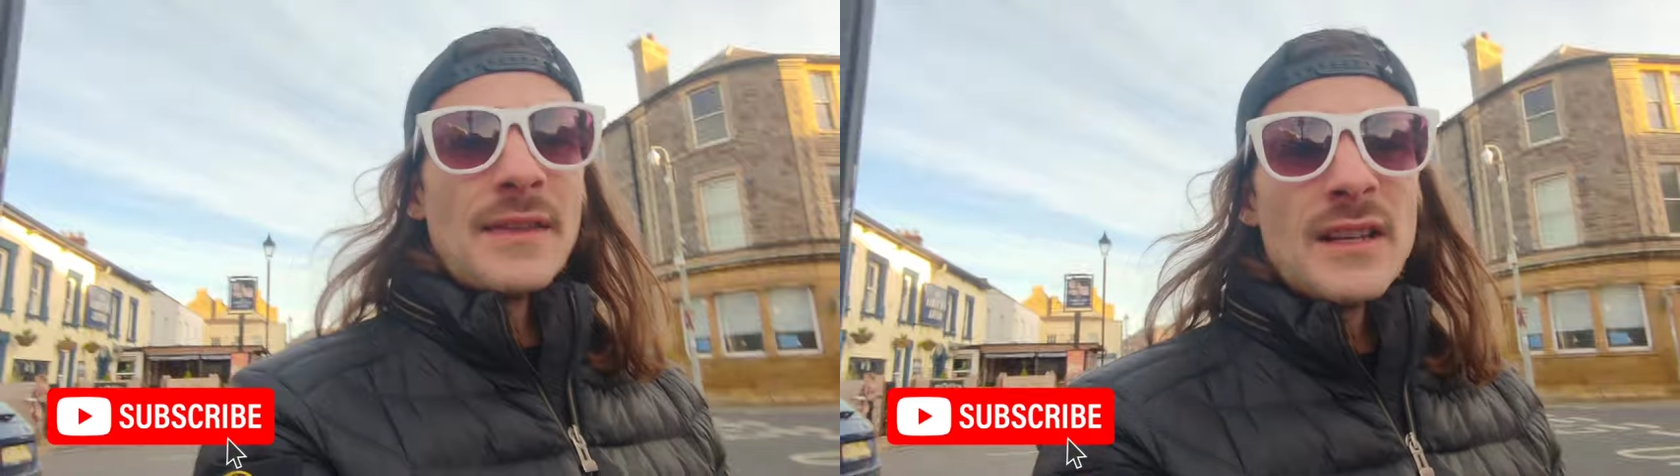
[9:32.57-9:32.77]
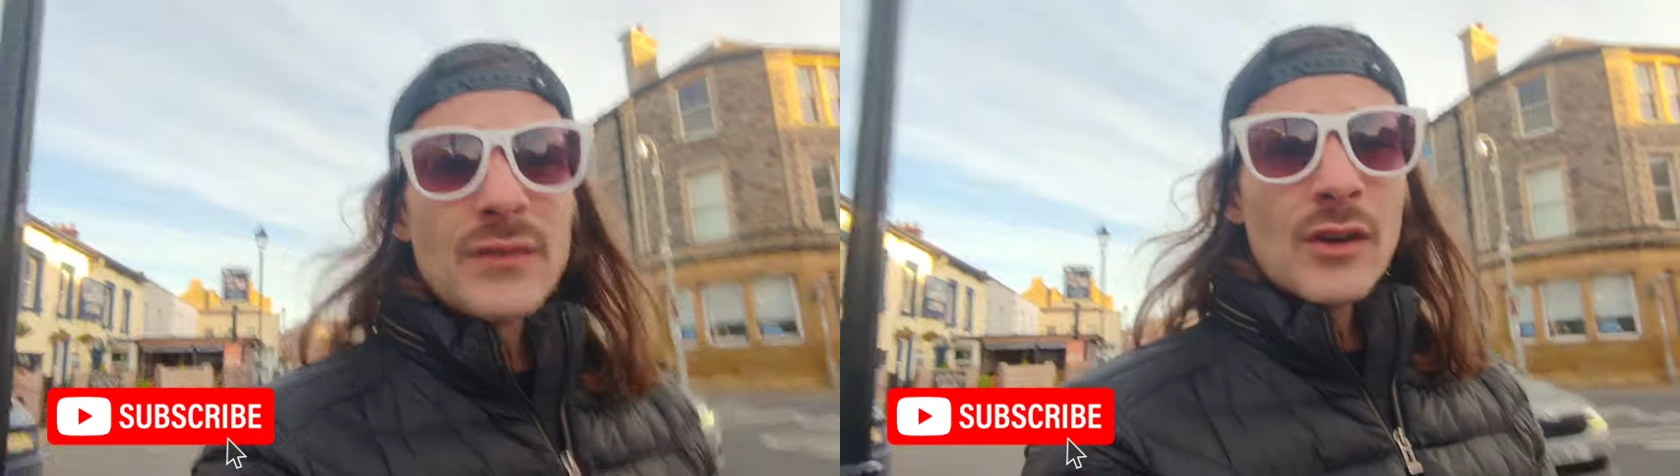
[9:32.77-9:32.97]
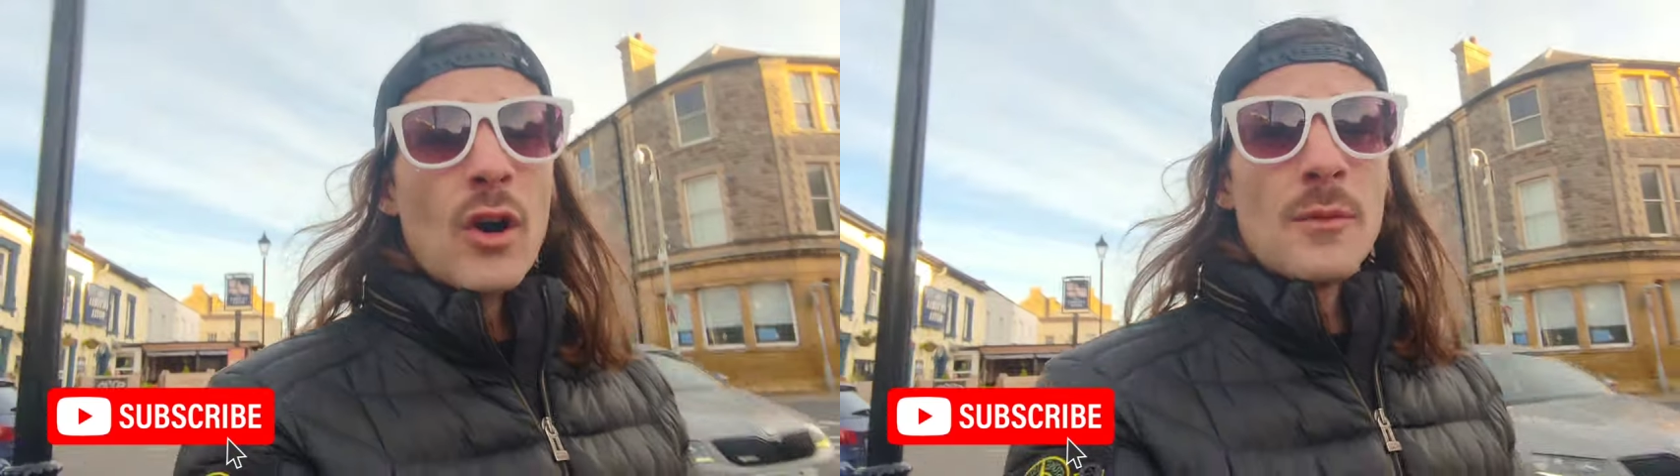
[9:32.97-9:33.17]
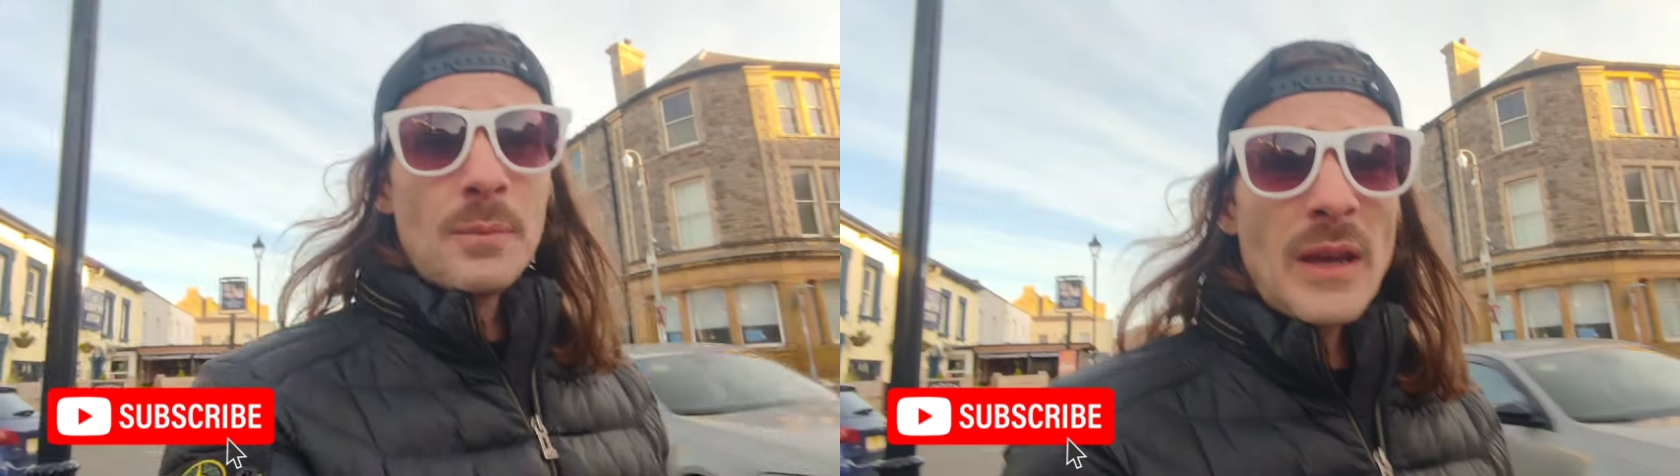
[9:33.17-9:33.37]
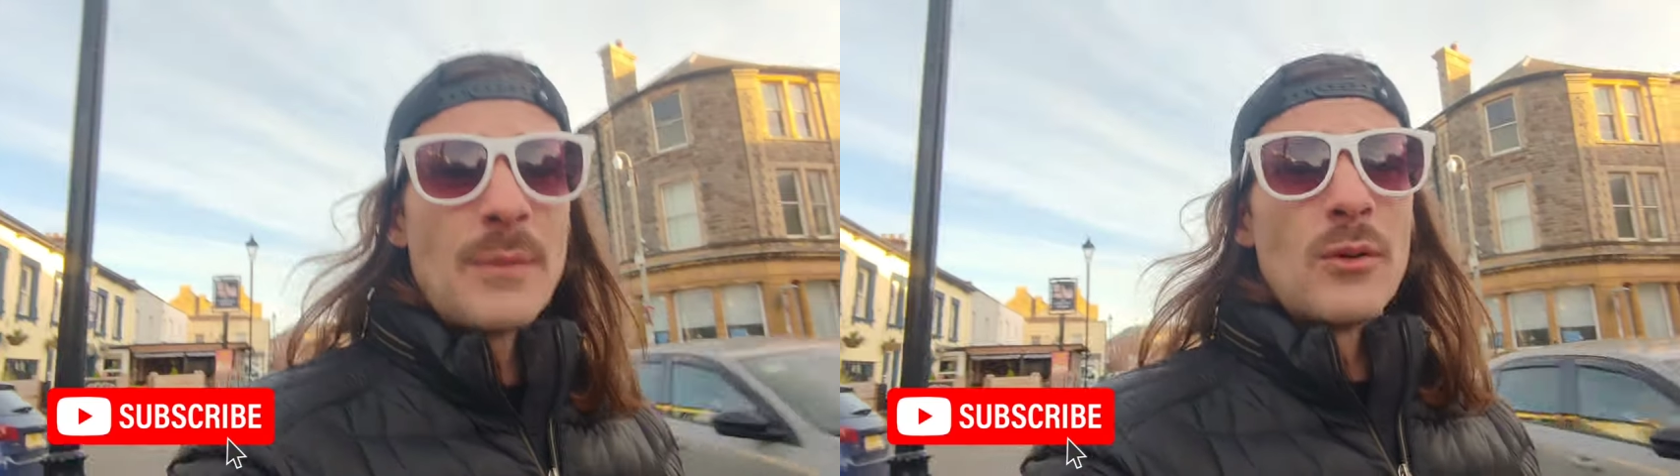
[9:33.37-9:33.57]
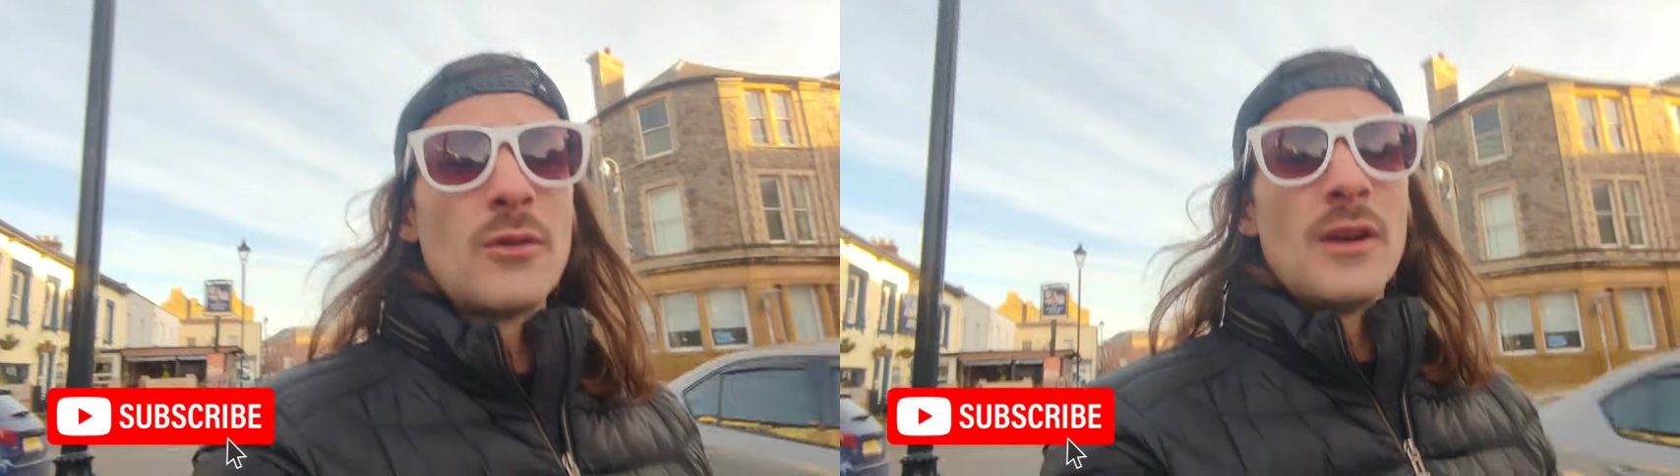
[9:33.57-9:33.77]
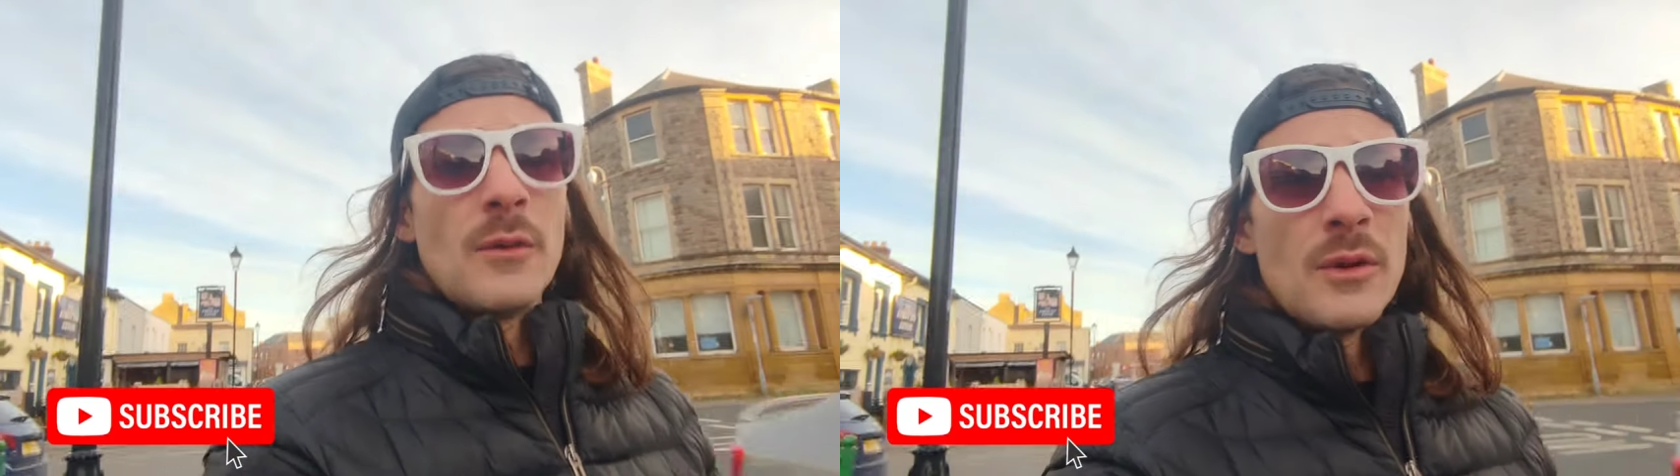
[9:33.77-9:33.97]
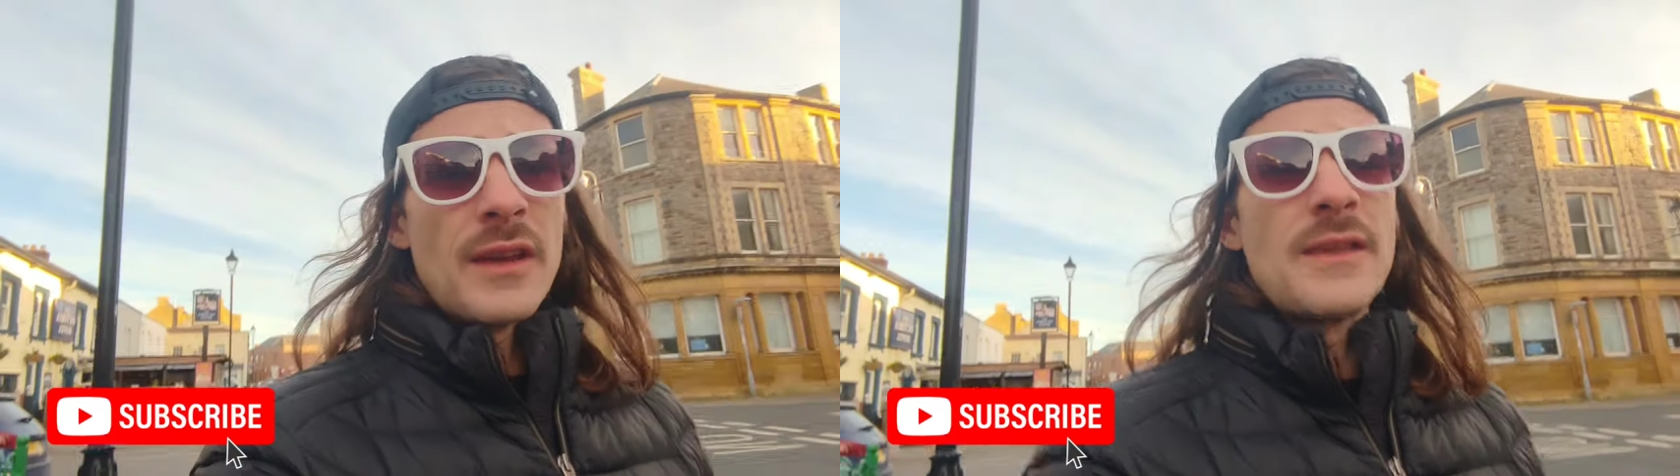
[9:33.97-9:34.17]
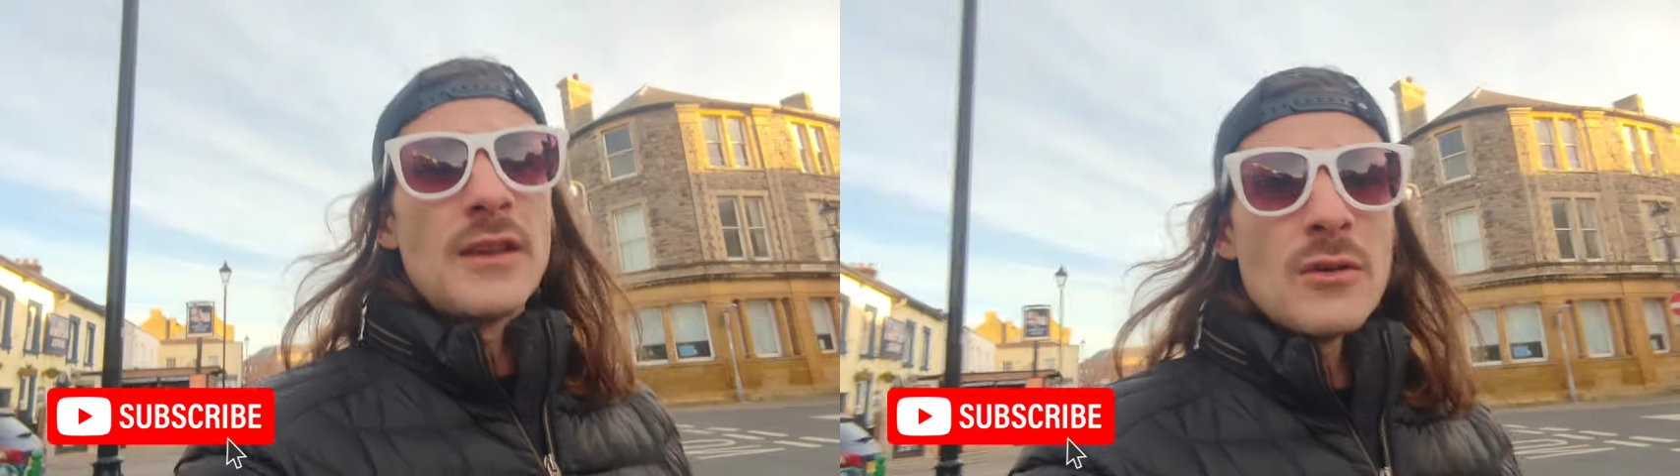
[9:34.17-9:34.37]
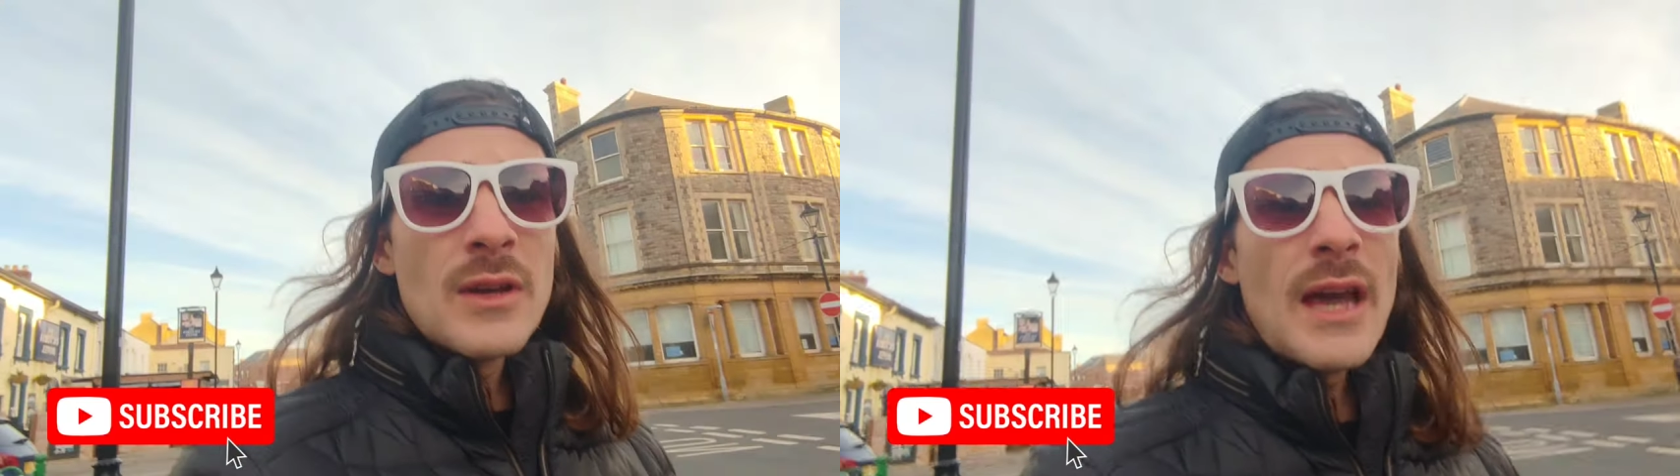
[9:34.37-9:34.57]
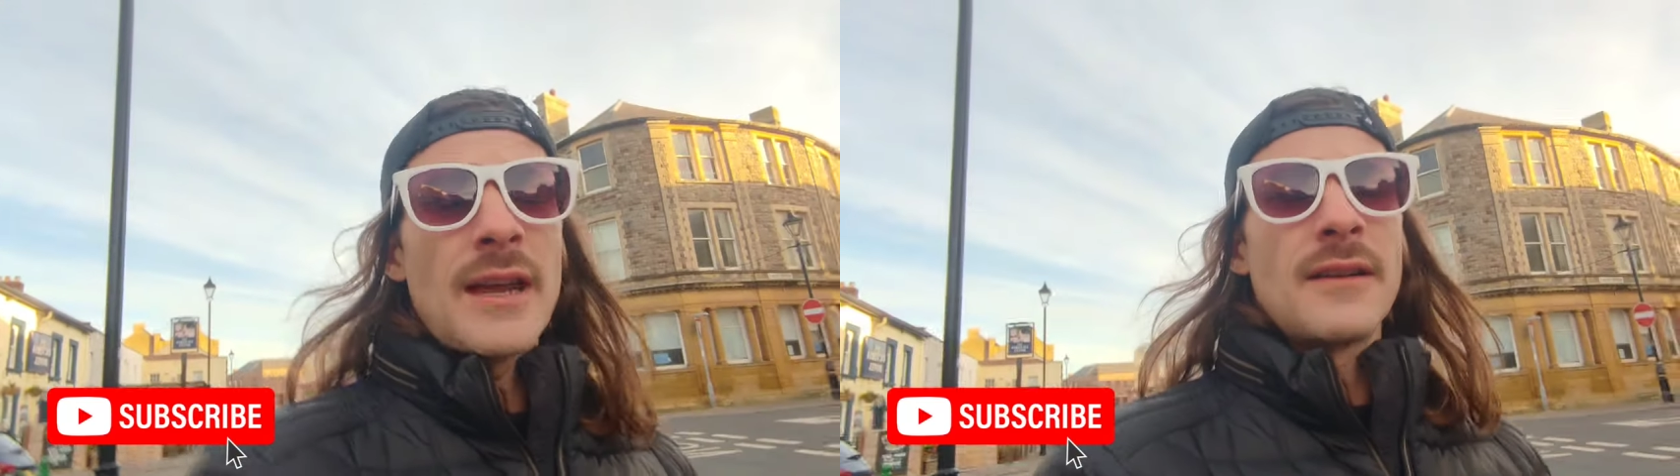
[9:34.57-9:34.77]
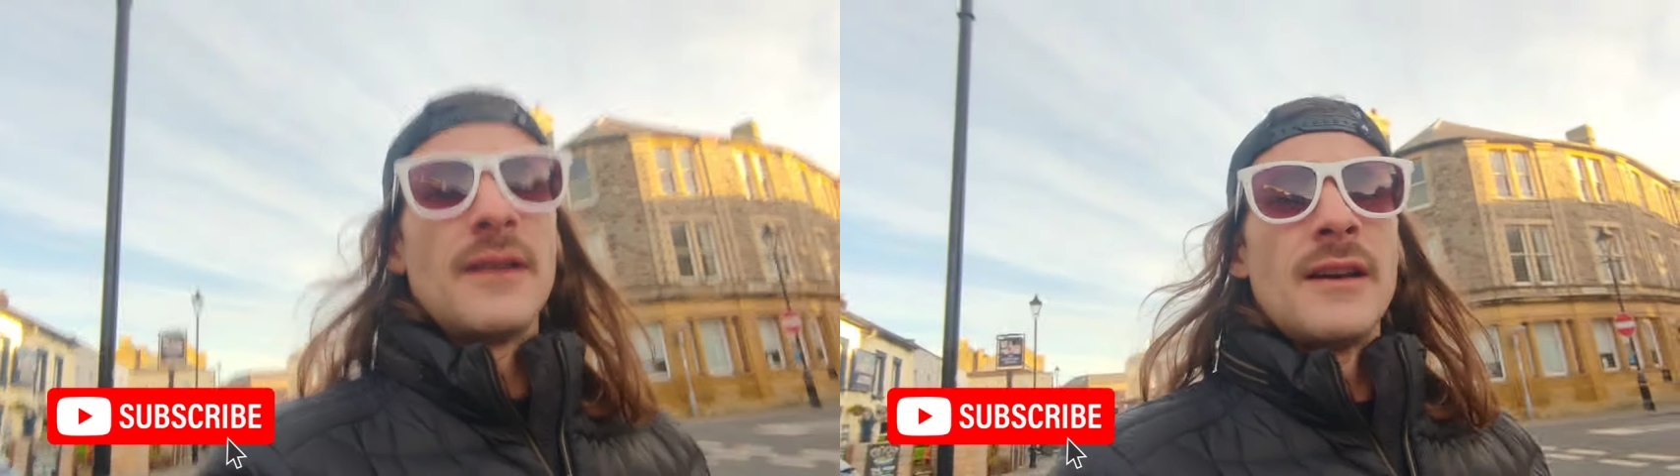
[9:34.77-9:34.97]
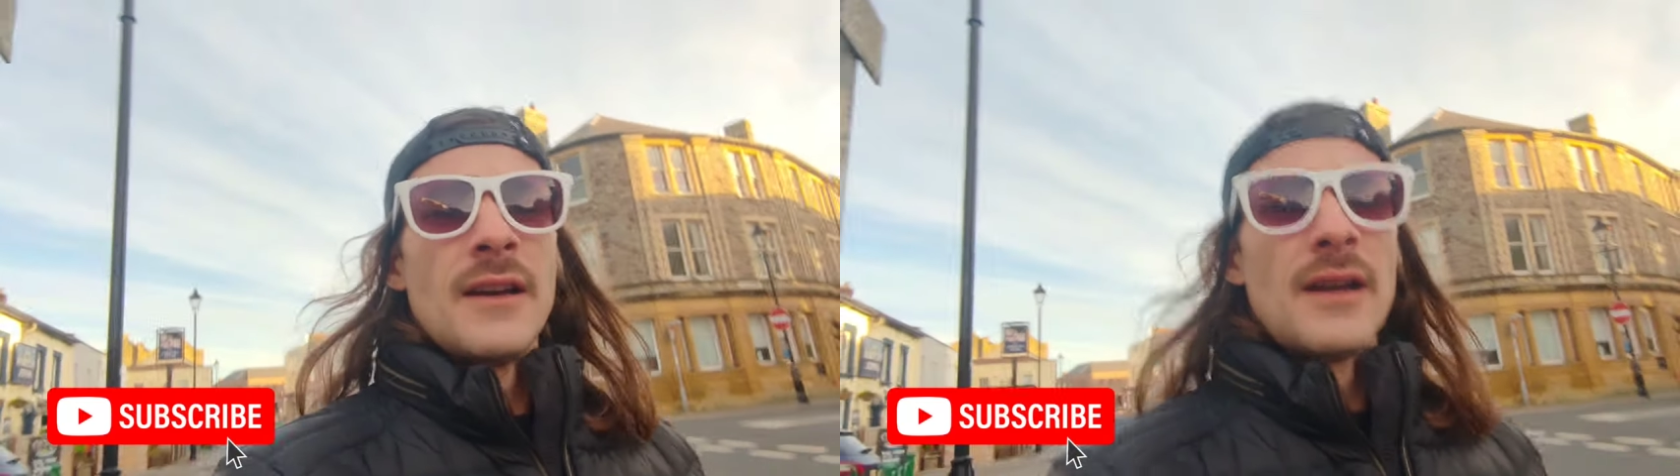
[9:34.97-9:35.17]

and these forgotten people within the UK.